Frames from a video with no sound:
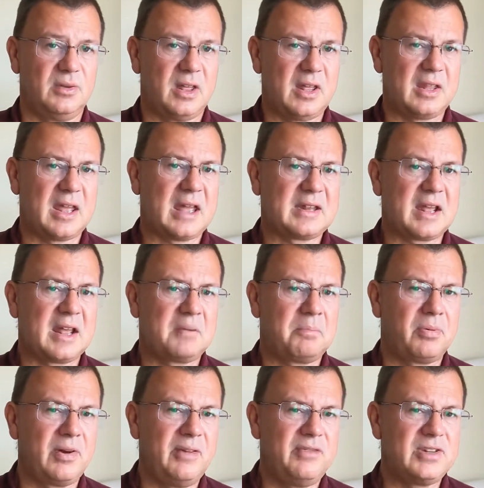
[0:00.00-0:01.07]
I'd
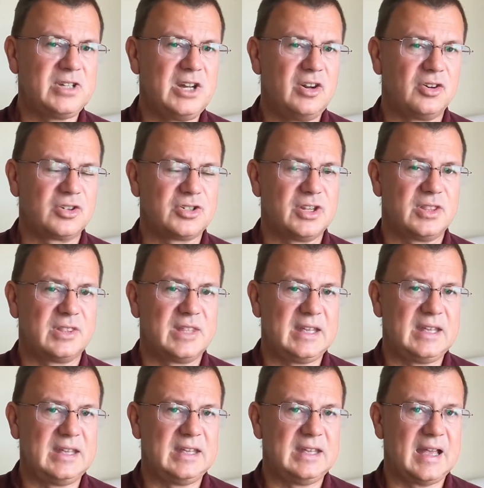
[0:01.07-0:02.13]
previously looked at
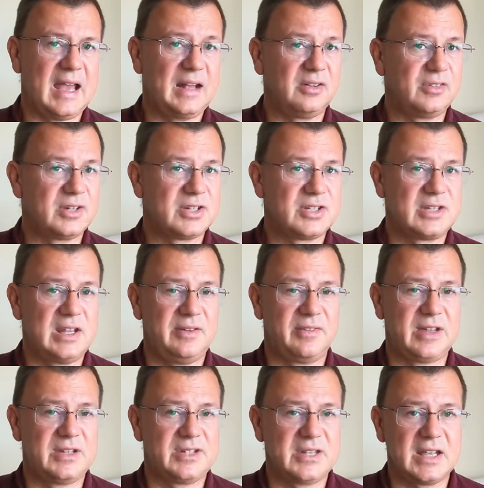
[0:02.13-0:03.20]
the Elddis
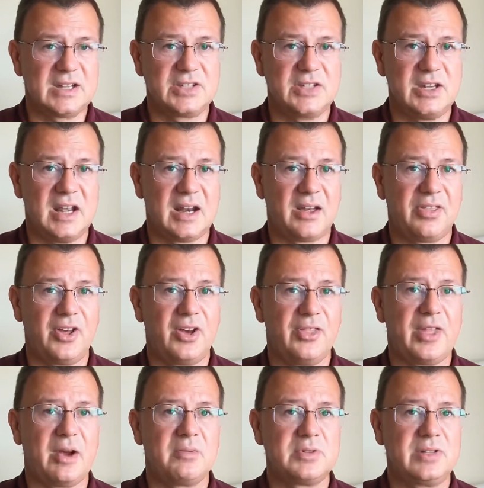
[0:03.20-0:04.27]
Cv60 and I thought
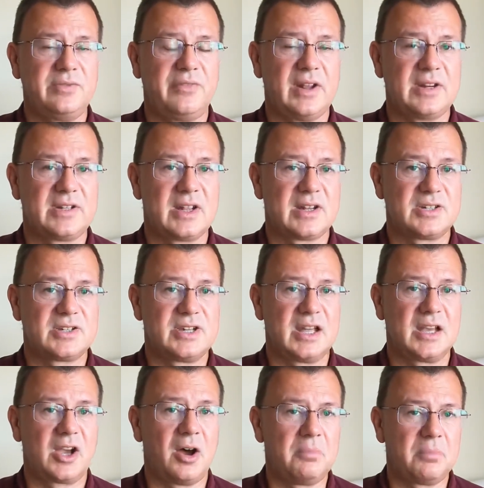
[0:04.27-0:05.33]
that was a
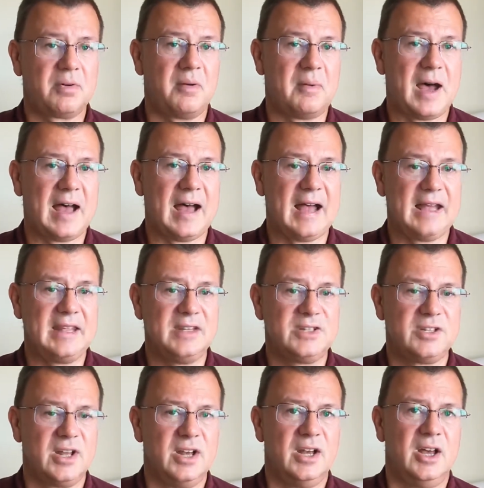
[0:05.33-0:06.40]
fantastic
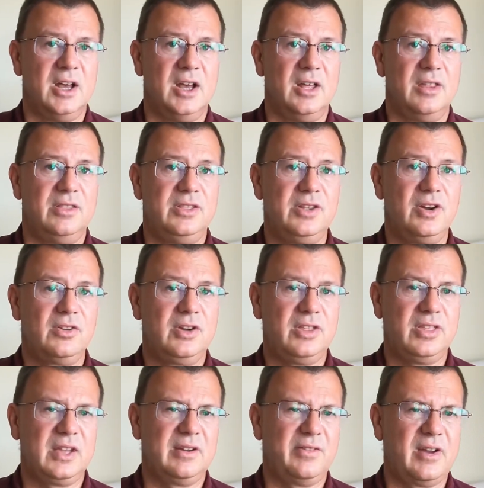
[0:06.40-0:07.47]
compromise. The only
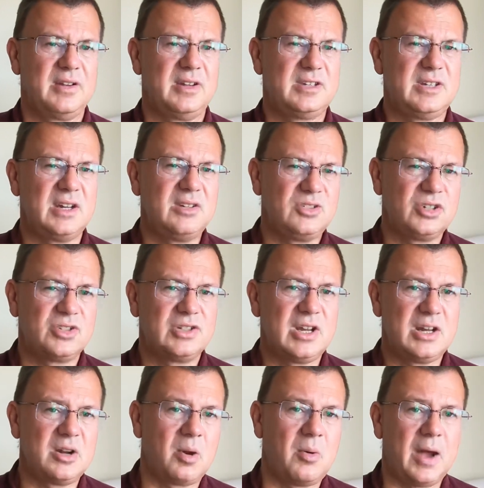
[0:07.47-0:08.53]
thing I found
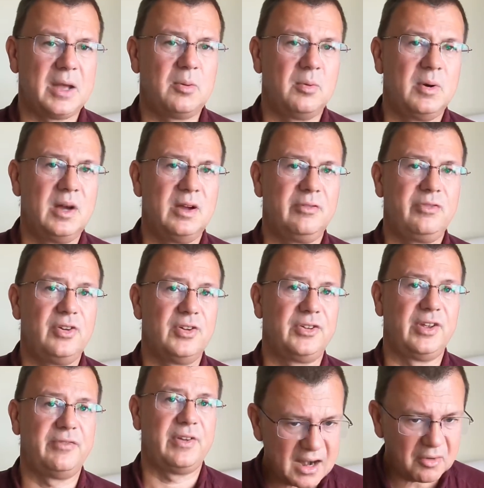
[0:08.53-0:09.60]
didn't quite work for us,
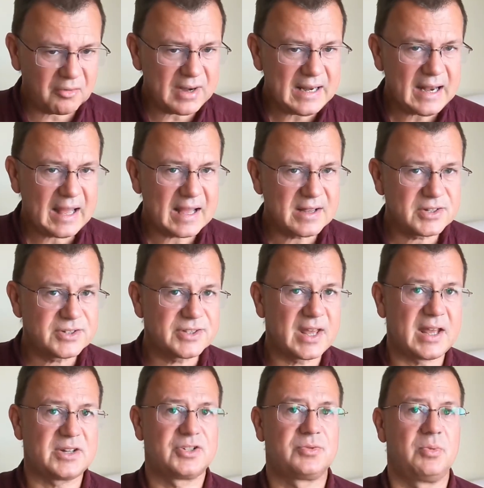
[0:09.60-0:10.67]
and I realised
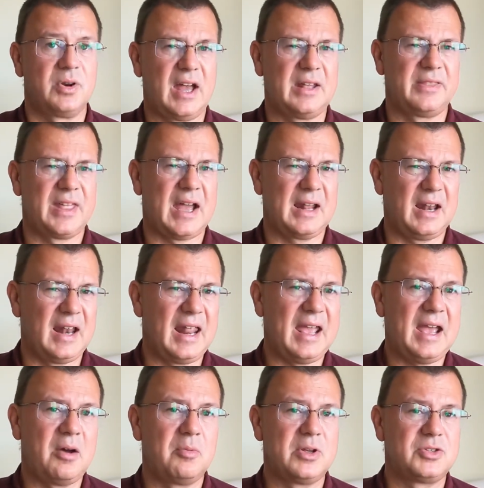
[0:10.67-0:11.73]
that
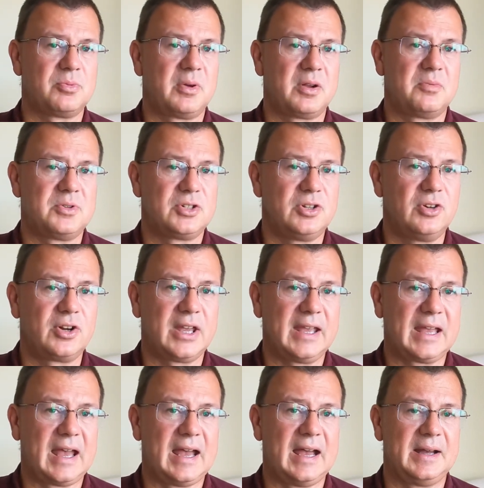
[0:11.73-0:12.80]
layout is what I was
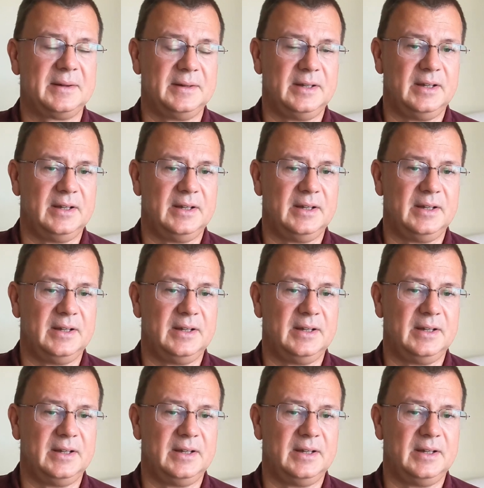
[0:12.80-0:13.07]
looking at